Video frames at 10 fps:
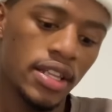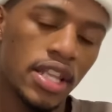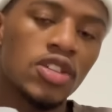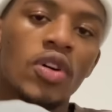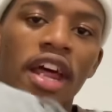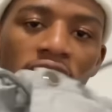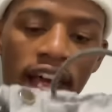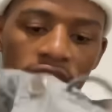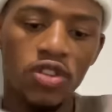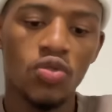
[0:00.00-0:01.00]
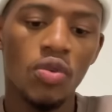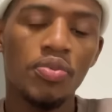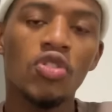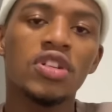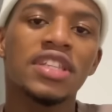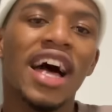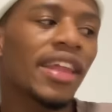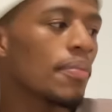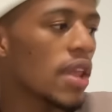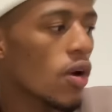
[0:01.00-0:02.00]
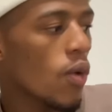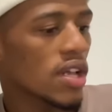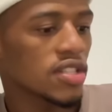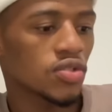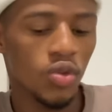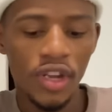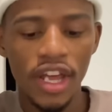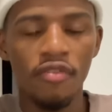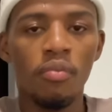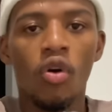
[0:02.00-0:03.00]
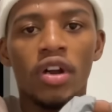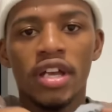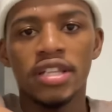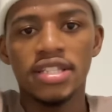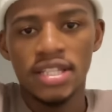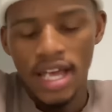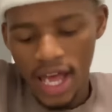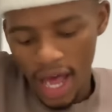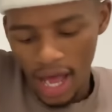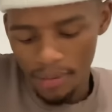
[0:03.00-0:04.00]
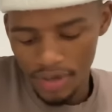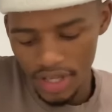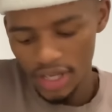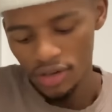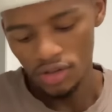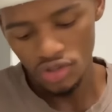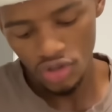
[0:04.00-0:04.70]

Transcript: That's what I like as well, because the other black ones don't have pockets up here on